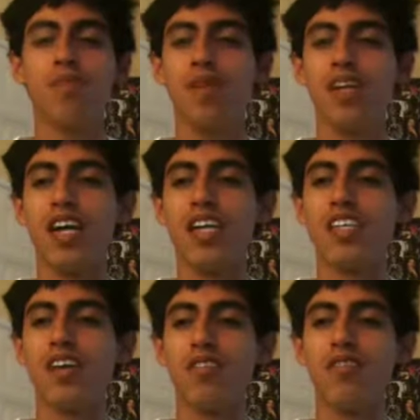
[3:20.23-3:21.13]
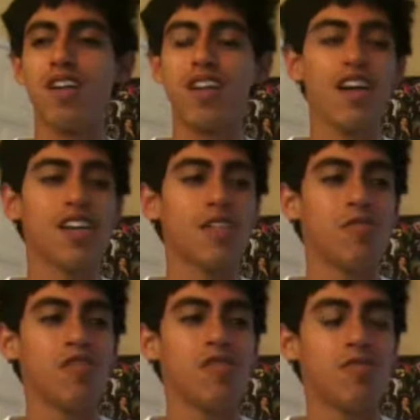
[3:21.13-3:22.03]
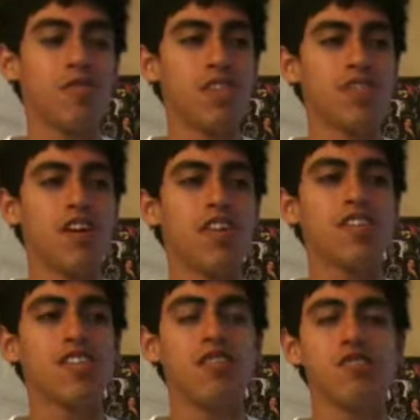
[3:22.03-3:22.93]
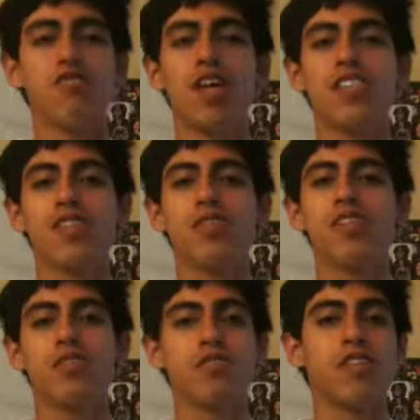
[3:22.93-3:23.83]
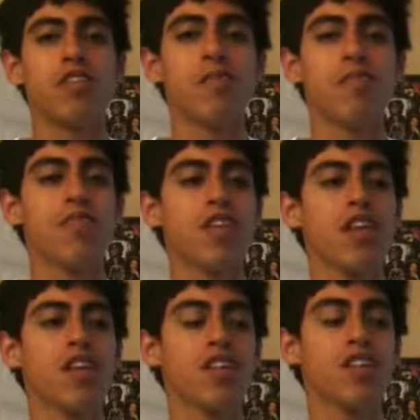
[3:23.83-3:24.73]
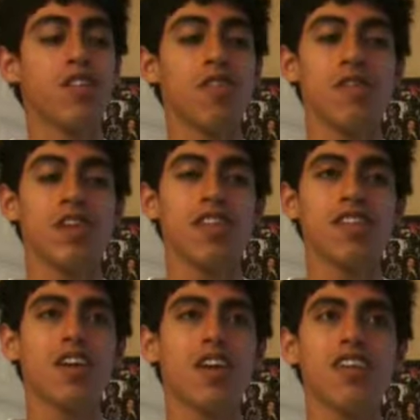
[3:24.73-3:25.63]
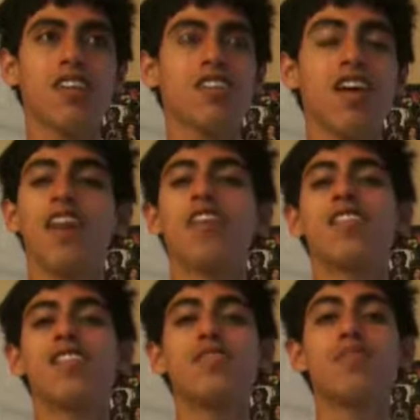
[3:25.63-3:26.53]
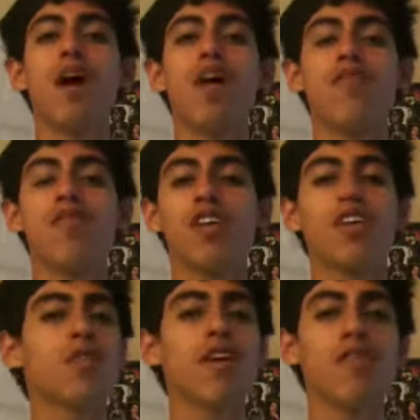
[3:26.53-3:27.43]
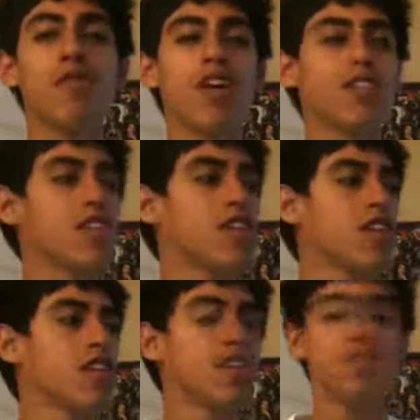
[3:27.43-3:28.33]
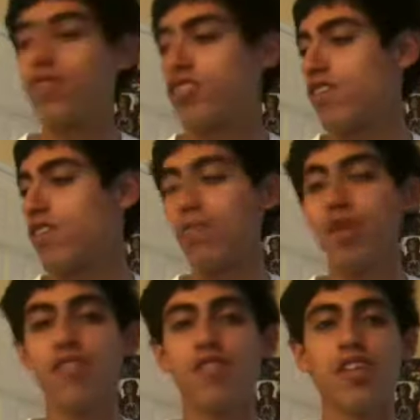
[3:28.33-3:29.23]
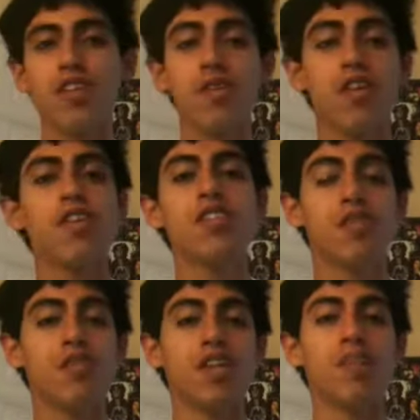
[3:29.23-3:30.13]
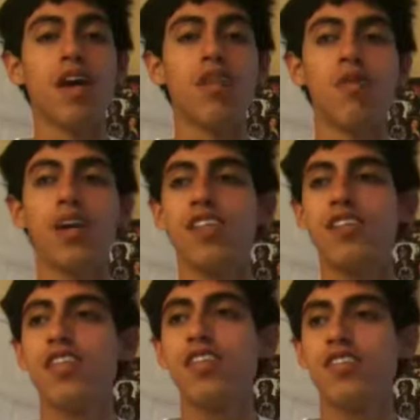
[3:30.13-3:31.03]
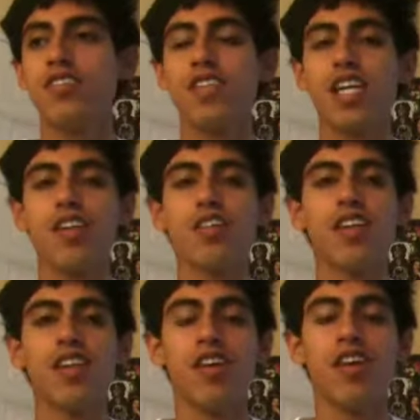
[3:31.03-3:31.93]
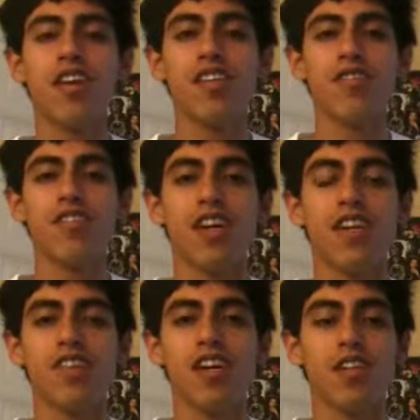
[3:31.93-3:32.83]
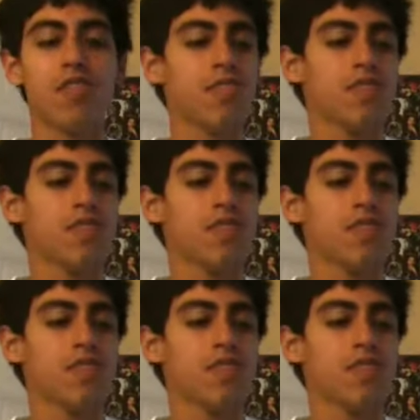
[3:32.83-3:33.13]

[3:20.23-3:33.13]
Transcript: But I tell you that God could, from these very stones, raise up children. So, I mean, he's God. He's powerful. He can do whatever He wants. He's preserved a book for you to read, by the way, so that you can know how to live your life good.